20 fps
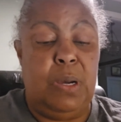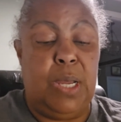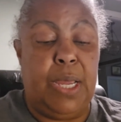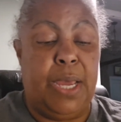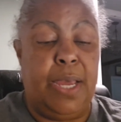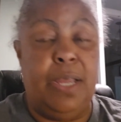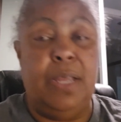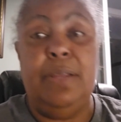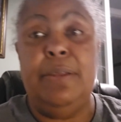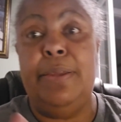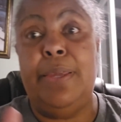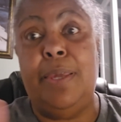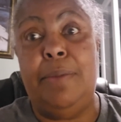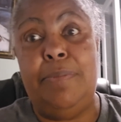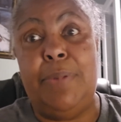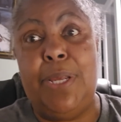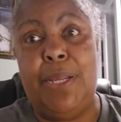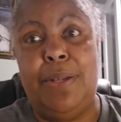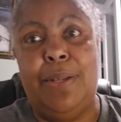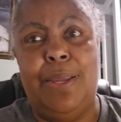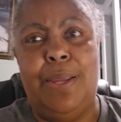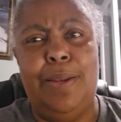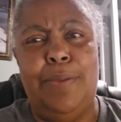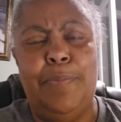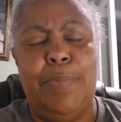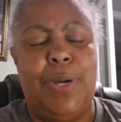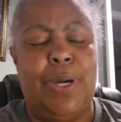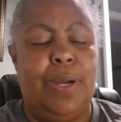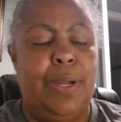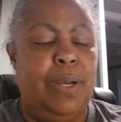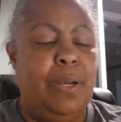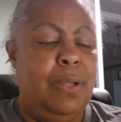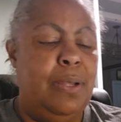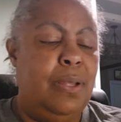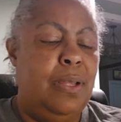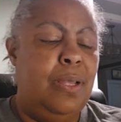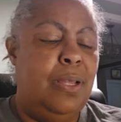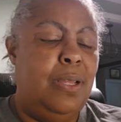Okay, keep that date in mind.